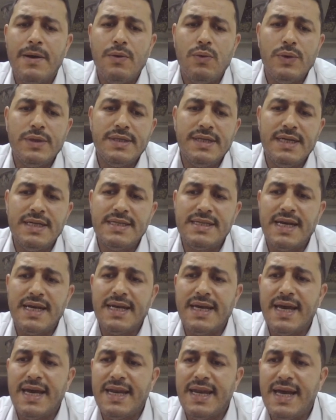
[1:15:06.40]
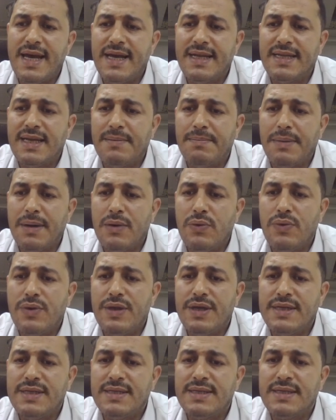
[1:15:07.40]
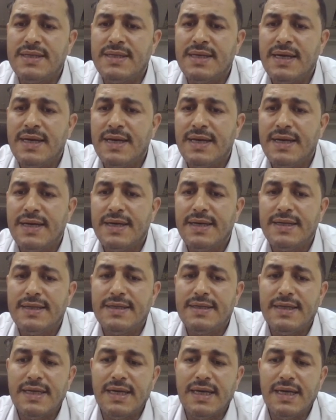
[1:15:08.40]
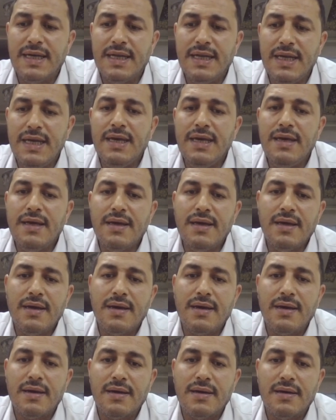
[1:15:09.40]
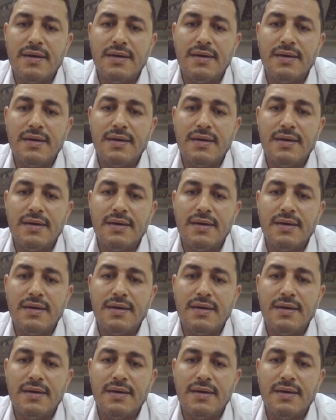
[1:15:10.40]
What else I can add about this technique?